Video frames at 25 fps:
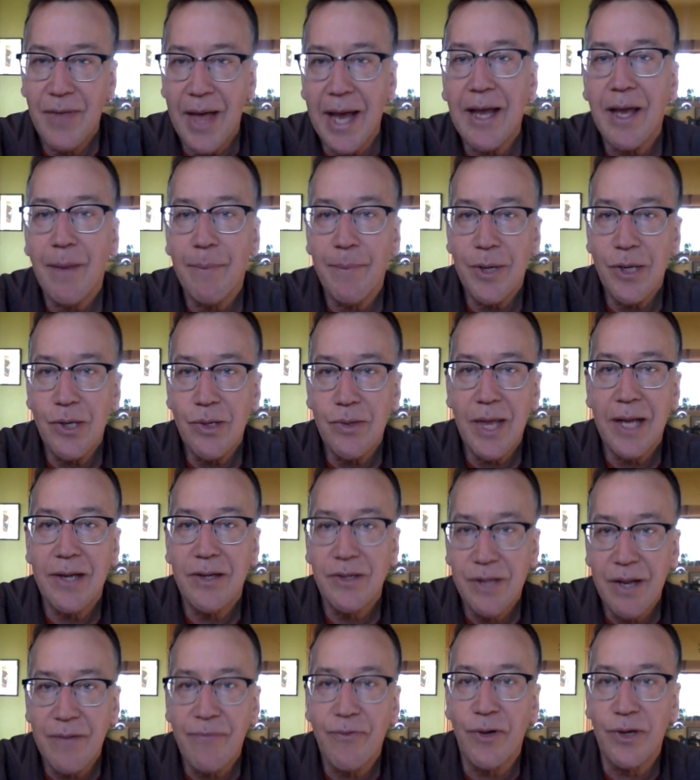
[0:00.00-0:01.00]
can be,
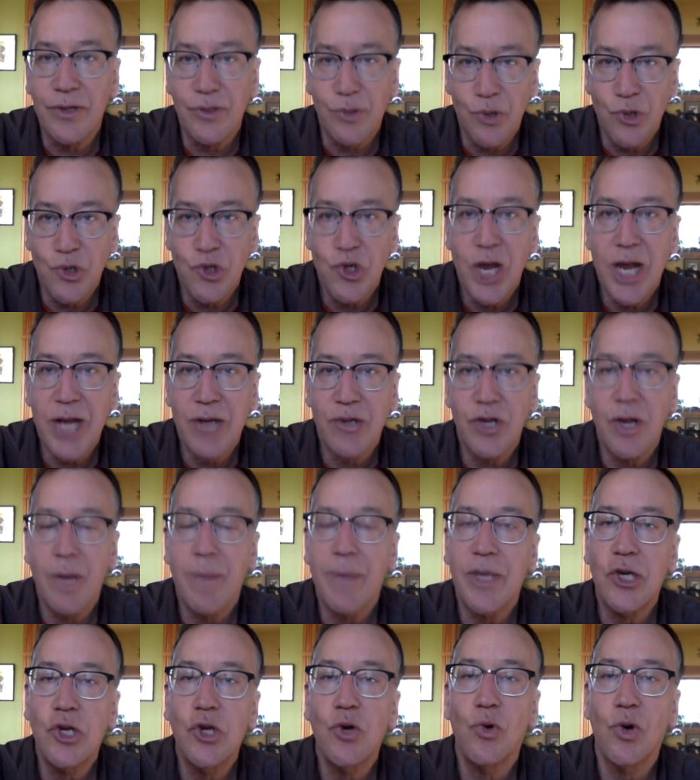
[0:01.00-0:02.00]
that difference or change can
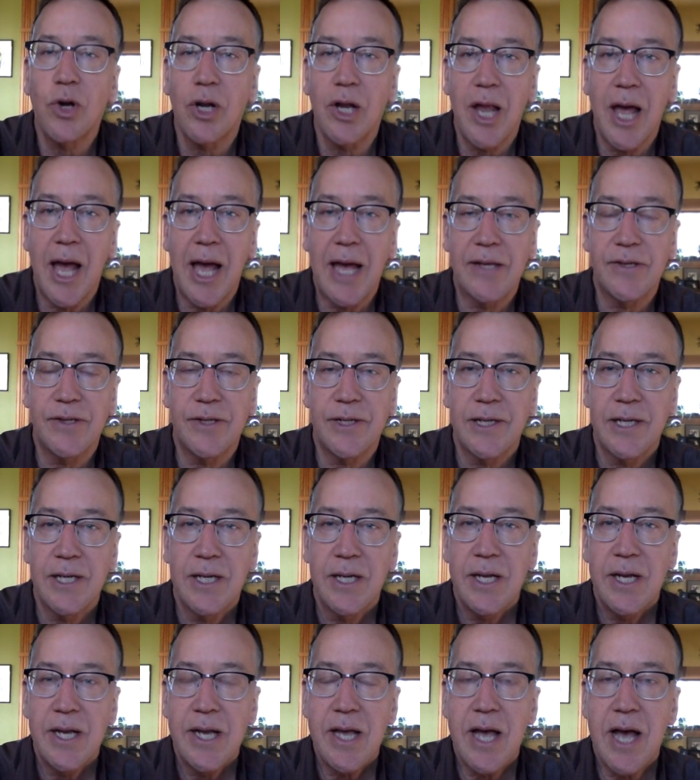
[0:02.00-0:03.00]
be utilized
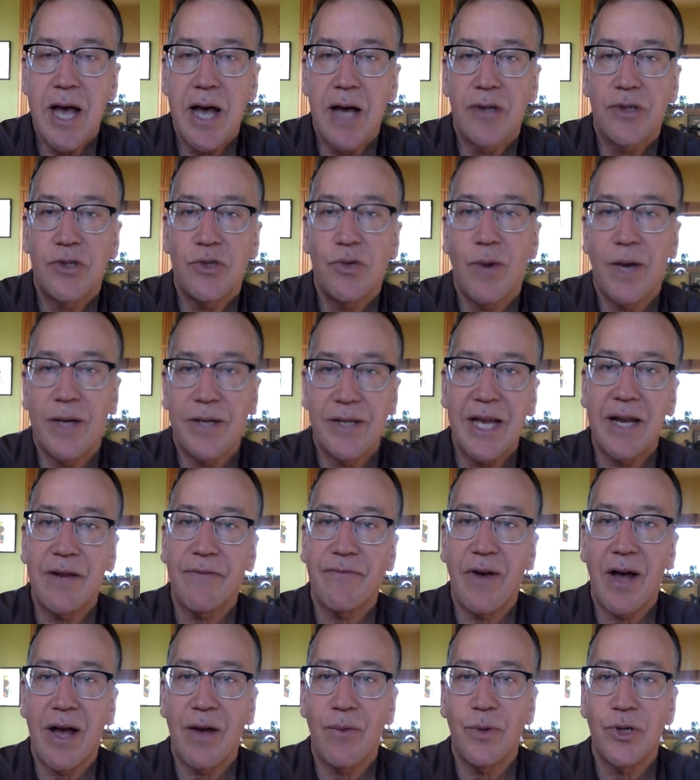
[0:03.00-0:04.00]
to
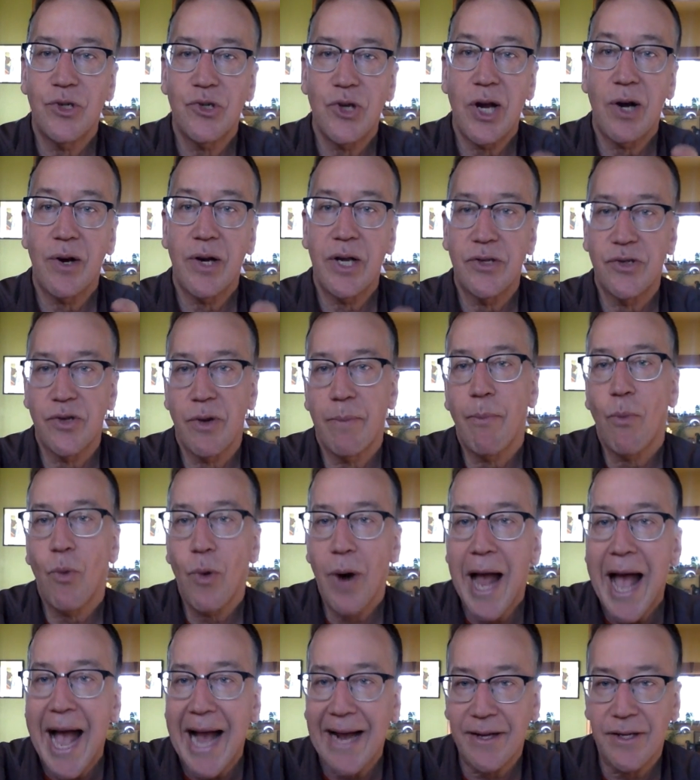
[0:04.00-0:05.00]
identify which areas are
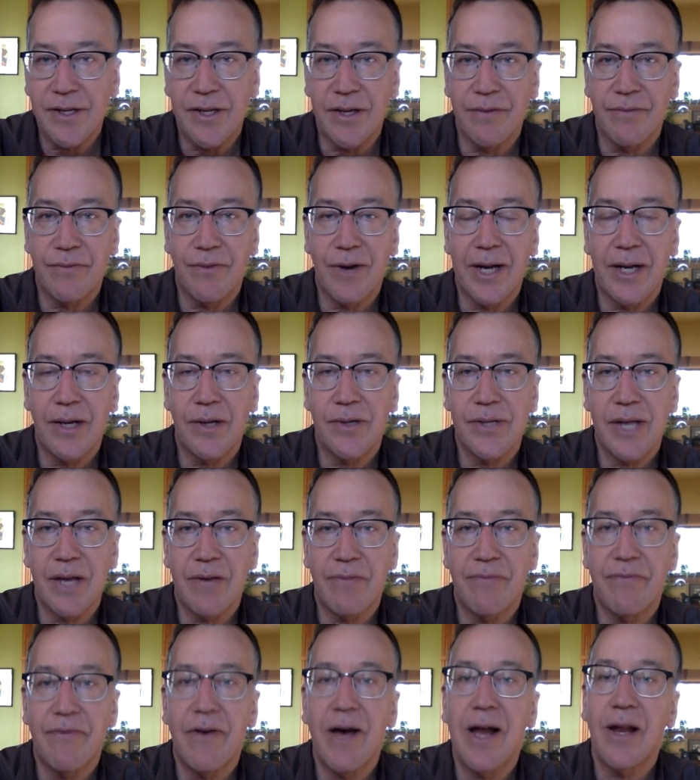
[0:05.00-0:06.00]
more active, right? Because that
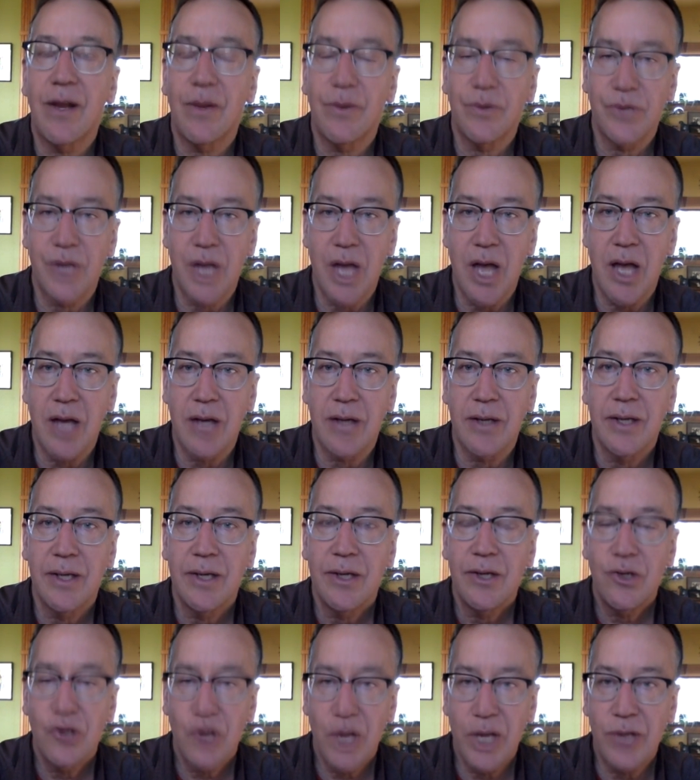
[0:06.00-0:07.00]
follows on
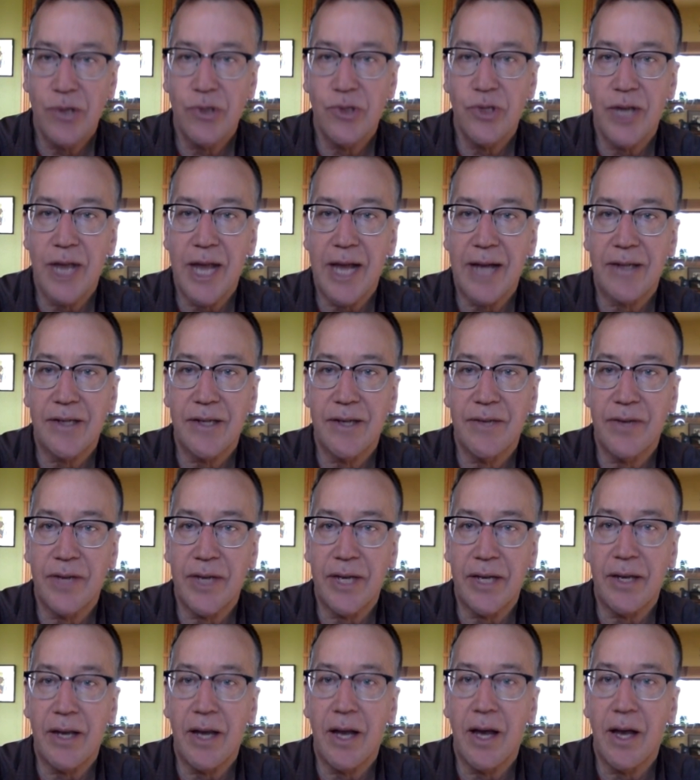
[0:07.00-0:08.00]
changes in activity,